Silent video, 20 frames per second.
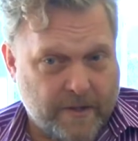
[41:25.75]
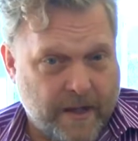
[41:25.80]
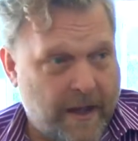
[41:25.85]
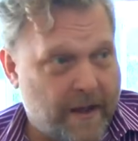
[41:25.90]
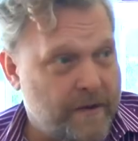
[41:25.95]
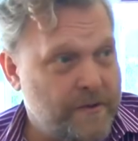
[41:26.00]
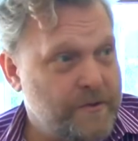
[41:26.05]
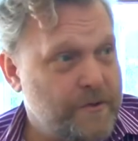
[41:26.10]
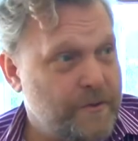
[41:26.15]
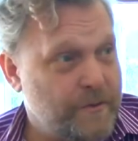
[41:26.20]

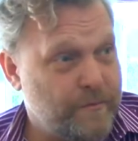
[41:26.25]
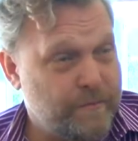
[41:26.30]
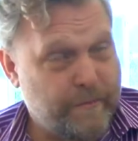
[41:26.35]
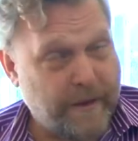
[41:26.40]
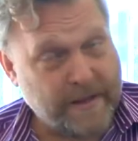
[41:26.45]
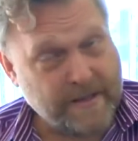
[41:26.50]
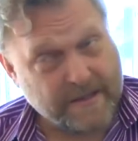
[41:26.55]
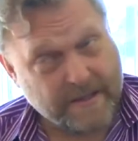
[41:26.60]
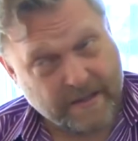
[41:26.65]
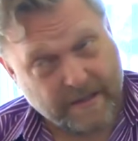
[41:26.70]
house who
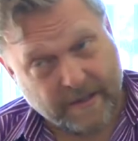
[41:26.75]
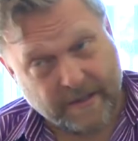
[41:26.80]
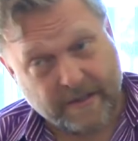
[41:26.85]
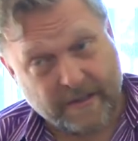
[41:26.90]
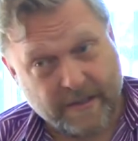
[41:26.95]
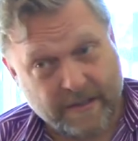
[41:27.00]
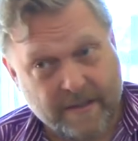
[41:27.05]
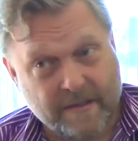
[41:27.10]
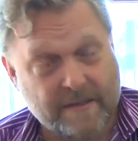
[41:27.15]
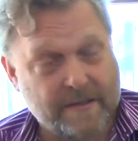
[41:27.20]
basically
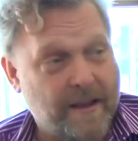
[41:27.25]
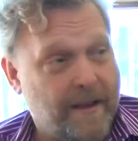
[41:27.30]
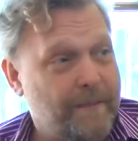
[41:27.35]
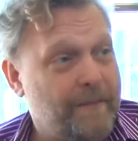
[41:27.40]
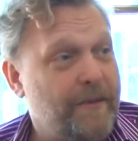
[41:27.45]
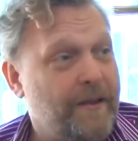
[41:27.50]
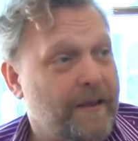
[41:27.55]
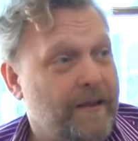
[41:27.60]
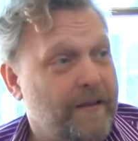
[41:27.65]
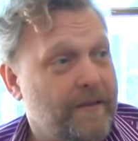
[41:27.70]
did the
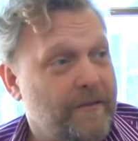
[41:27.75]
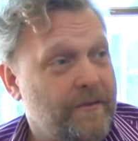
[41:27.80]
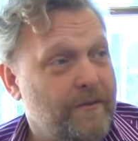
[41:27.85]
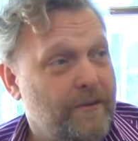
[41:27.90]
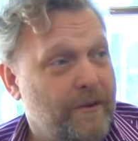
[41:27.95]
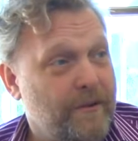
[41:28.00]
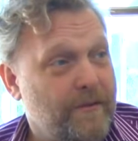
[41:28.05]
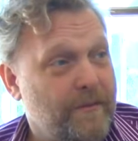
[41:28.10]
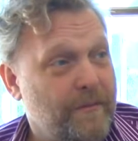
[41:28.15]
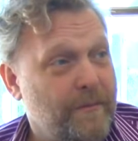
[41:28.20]
same thing as
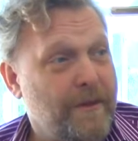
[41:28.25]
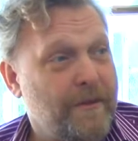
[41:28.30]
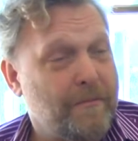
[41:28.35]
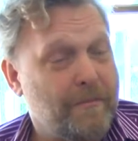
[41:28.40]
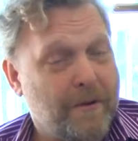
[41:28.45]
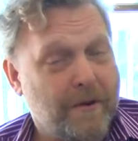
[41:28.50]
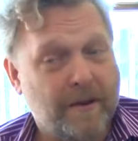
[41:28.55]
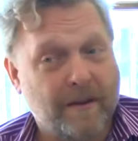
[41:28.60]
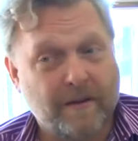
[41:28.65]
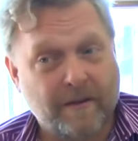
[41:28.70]
Gene Smith,
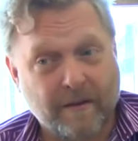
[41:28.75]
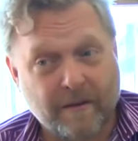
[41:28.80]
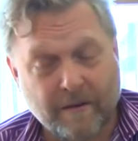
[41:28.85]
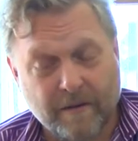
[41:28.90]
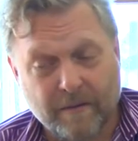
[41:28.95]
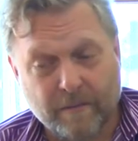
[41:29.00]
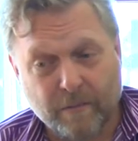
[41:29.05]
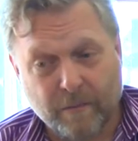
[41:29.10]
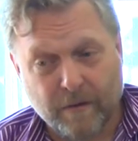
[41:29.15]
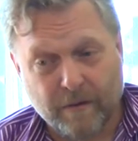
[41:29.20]
but he did
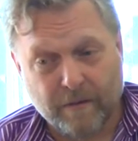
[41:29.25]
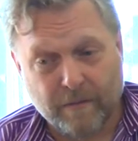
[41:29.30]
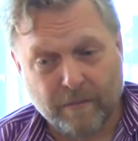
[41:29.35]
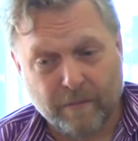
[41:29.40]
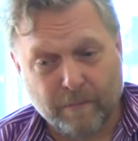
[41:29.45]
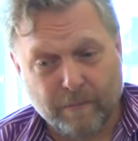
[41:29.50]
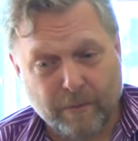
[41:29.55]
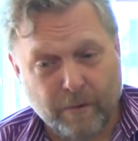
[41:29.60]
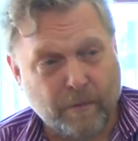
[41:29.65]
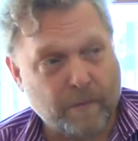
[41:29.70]
it with
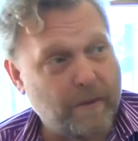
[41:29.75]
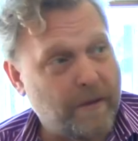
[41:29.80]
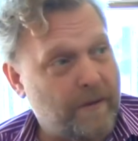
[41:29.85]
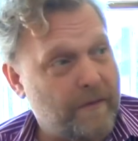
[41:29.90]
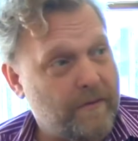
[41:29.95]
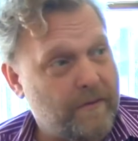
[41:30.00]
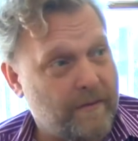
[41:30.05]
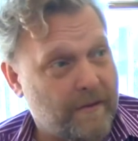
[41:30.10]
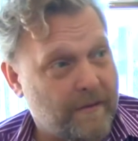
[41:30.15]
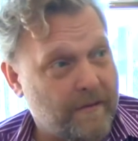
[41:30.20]

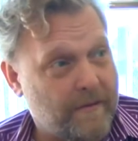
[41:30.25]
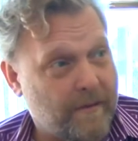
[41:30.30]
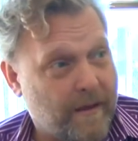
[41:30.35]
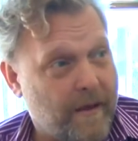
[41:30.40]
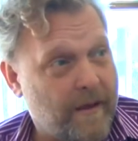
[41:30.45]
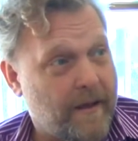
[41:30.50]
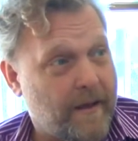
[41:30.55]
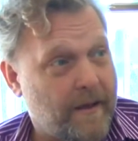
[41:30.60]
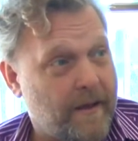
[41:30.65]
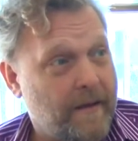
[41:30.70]
Burmese and
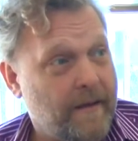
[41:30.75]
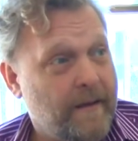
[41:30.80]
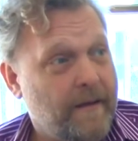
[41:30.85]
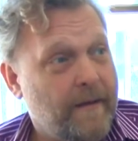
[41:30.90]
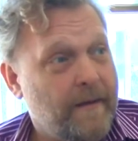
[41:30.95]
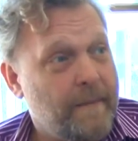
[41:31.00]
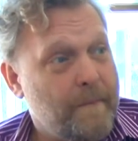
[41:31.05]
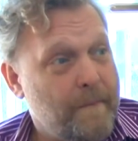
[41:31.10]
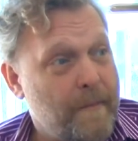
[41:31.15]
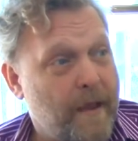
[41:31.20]
Thai
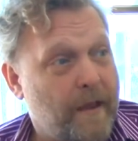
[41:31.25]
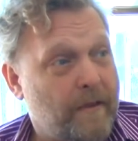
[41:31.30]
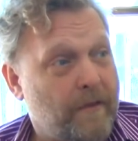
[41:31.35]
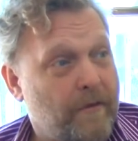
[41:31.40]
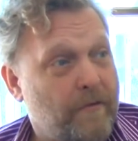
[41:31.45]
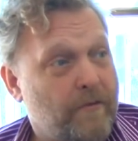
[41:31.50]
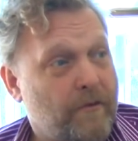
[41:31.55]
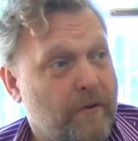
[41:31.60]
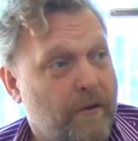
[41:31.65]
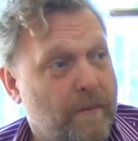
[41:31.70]

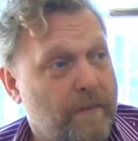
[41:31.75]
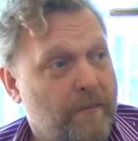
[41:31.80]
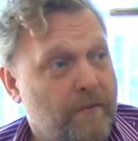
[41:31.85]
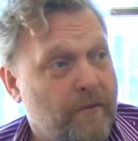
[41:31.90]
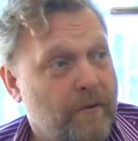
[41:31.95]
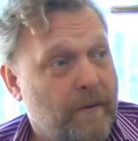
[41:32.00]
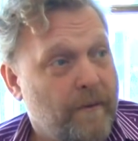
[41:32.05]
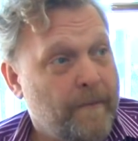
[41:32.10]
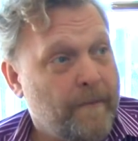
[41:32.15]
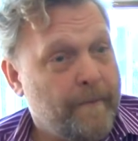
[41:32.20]
manuscripts.